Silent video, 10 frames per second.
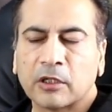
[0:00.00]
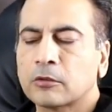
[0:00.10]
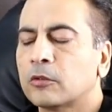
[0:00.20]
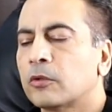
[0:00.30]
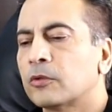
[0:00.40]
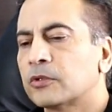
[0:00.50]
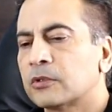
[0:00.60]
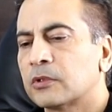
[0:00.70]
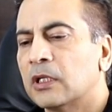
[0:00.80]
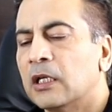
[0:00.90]

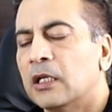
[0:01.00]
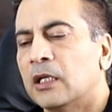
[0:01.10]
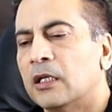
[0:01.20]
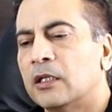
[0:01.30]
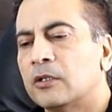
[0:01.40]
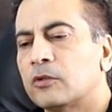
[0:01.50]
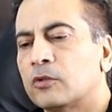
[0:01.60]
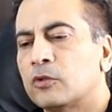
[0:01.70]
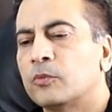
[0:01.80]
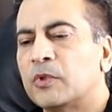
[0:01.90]
glucose
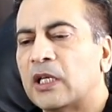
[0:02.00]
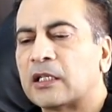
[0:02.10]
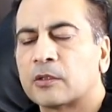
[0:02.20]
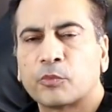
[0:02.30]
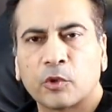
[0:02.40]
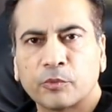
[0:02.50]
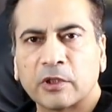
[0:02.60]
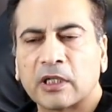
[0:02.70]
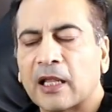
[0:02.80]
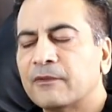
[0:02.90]
to be at
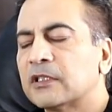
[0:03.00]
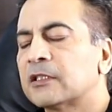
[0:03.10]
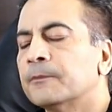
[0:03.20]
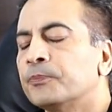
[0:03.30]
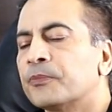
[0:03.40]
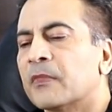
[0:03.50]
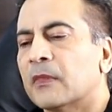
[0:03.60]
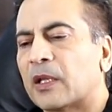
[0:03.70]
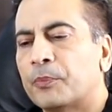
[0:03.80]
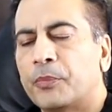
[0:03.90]
appropriate levels,
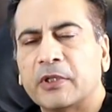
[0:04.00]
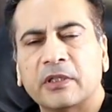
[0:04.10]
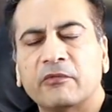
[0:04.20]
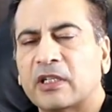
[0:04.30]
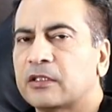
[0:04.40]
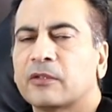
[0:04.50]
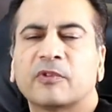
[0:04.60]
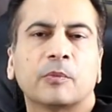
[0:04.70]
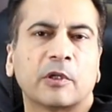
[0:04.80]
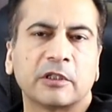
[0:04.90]
but the rest of
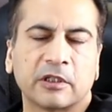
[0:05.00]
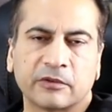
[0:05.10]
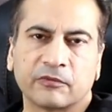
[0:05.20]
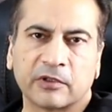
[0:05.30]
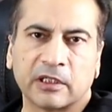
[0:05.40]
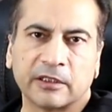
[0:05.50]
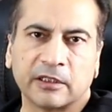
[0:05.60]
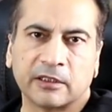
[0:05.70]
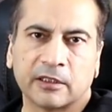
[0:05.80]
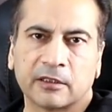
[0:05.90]
the body doesn't really
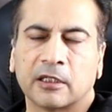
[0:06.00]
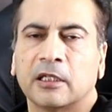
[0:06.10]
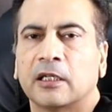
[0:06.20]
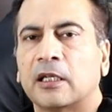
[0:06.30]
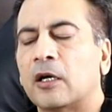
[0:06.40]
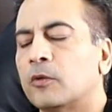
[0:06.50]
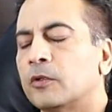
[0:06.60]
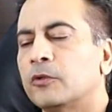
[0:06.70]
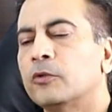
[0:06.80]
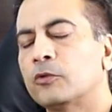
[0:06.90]
need it. Now,
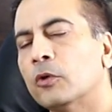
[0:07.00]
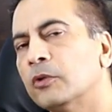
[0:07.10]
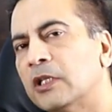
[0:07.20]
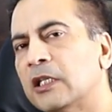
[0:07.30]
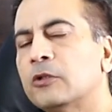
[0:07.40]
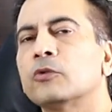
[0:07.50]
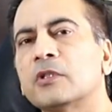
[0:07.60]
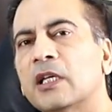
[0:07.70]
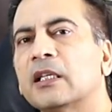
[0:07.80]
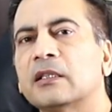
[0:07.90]
you don't need to
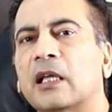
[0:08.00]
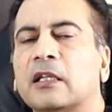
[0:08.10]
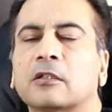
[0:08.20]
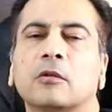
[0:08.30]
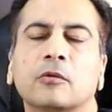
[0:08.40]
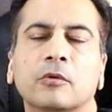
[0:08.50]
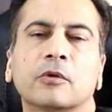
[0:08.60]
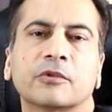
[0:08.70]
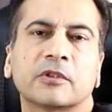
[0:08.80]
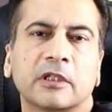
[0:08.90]
take that
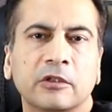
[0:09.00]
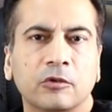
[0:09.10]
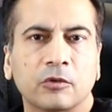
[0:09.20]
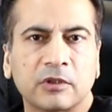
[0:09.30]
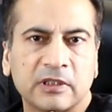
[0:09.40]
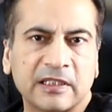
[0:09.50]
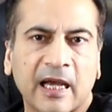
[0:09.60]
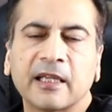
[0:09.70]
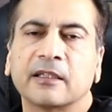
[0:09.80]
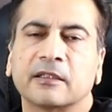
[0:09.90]
glucose in your
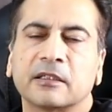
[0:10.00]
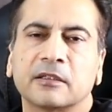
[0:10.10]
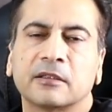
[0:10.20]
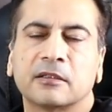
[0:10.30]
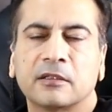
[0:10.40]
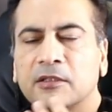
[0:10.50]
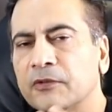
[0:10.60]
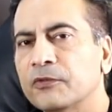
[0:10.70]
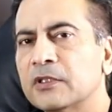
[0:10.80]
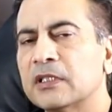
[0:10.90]
diet. The
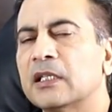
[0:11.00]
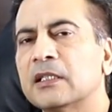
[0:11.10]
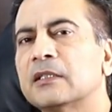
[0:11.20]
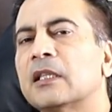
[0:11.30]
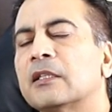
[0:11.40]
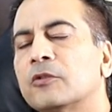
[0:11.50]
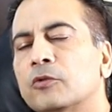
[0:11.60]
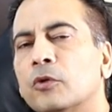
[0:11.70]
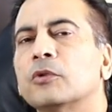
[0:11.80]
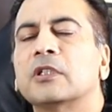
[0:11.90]
difference here is that you
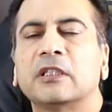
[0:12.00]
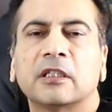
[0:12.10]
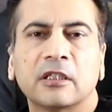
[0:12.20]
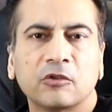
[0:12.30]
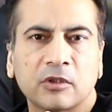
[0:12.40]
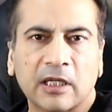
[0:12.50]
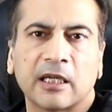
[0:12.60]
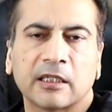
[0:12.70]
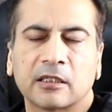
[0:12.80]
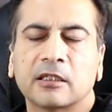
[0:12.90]
don't need it in your
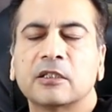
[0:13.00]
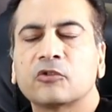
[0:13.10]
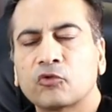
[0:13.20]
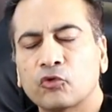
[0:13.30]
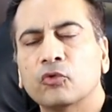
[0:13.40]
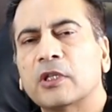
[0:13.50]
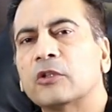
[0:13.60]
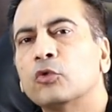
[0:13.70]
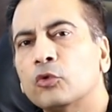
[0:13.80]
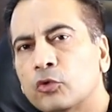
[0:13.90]
diet. It's true
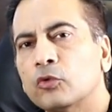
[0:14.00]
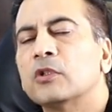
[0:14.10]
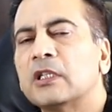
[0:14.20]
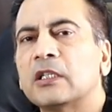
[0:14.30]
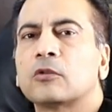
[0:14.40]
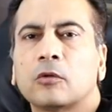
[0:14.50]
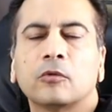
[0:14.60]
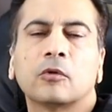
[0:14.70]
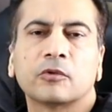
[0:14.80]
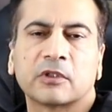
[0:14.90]
that you do need
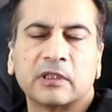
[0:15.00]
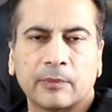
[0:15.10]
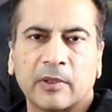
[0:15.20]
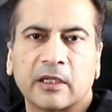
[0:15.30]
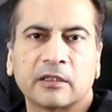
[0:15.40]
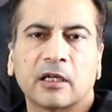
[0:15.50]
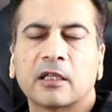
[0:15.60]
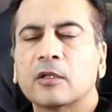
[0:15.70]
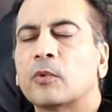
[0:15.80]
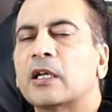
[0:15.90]
glucose in the blood,
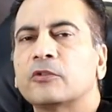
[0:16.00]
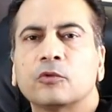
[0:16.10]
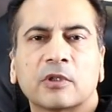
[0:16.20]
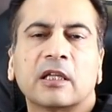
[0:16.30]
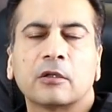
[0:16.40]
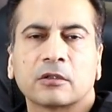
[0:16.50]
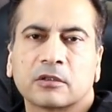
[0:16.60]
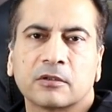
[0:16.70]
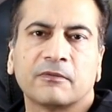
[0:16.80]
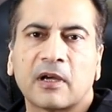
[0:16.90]
otherwise you cannot
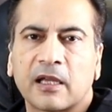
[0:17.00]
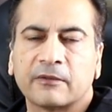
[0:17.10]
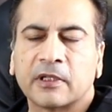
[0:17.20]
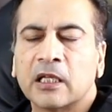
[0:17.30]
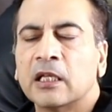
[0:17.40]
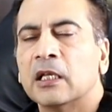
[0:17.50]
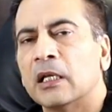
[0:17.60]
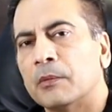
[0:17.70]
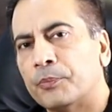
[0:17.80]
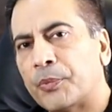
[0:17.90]
survive.
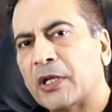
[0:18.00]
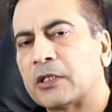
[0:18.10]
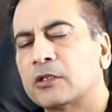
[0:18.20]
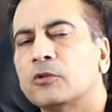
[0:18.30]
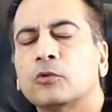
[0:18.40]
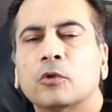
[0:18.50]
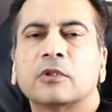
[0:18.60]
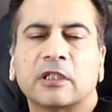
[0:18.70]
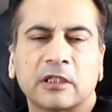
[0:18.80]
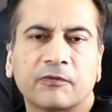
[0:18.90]
But you don't
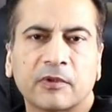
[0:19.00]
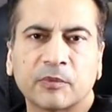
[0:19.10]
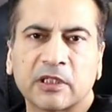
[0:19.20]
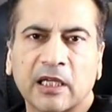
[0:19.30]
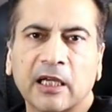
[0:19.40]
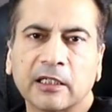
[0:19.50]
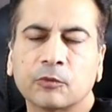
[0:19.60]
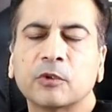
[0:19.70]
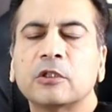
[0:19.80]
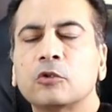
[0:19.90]
need it from the diet.
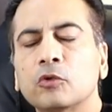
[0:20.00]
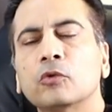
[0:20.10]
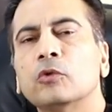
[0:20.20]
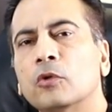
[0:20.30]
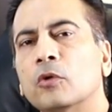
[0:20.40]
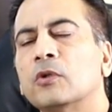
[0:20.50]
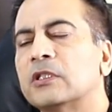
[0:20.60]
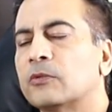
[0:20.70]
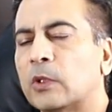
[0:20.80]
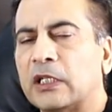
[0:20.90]
We do know,
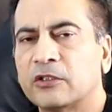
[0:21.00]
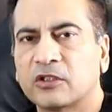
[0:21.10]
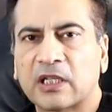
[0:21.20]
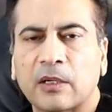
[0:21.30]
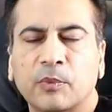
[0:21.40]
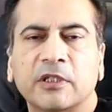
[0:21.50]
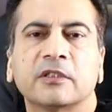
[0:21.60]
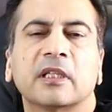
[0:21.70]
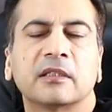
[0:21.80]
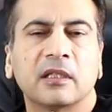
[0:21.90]
it's well established, that